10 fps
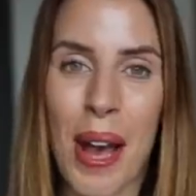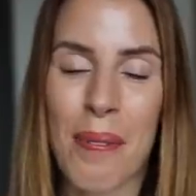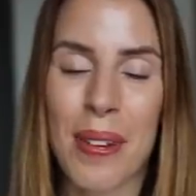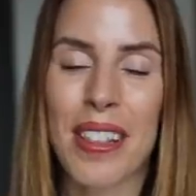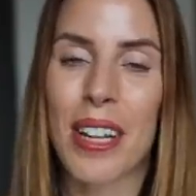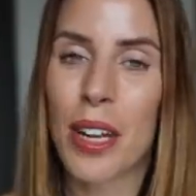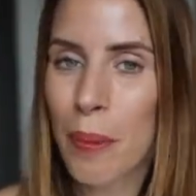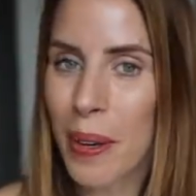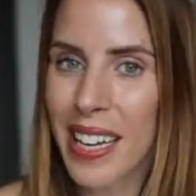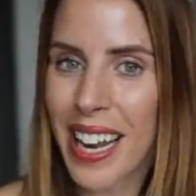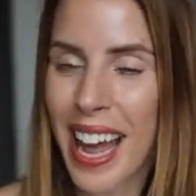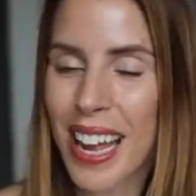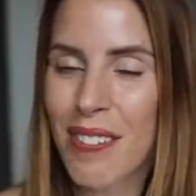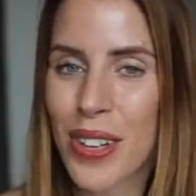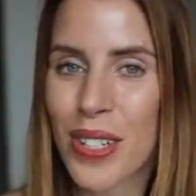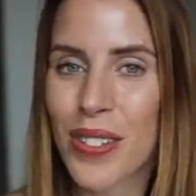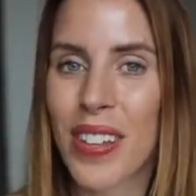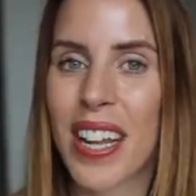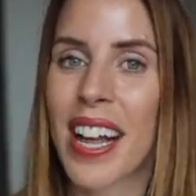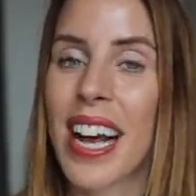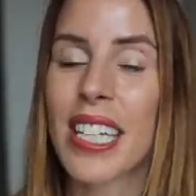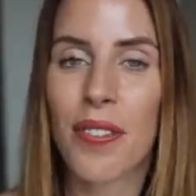up with the lubricant I have used for the last